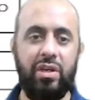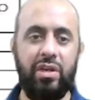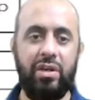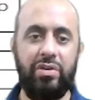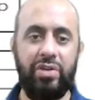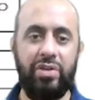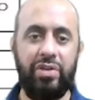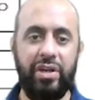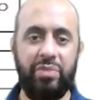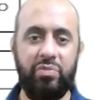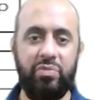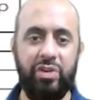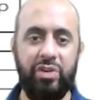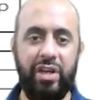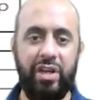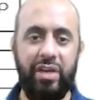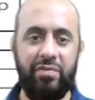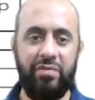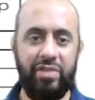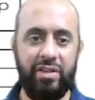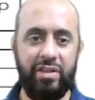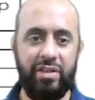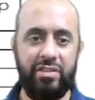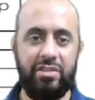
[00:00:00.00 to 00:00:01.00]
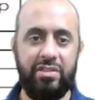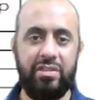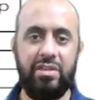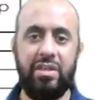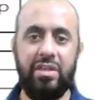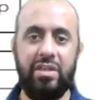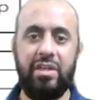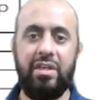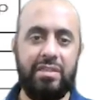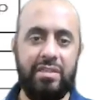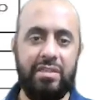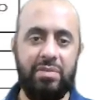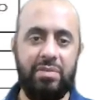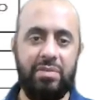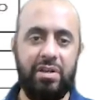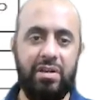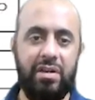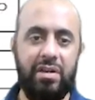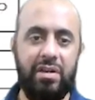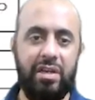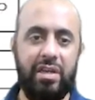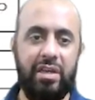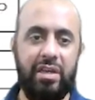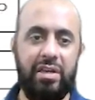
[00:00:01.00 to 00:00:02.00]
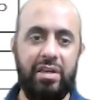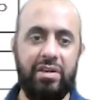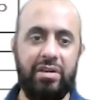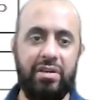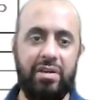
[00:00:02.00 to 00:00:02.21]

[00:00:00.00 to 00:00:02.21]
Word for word: grade point average Similarly,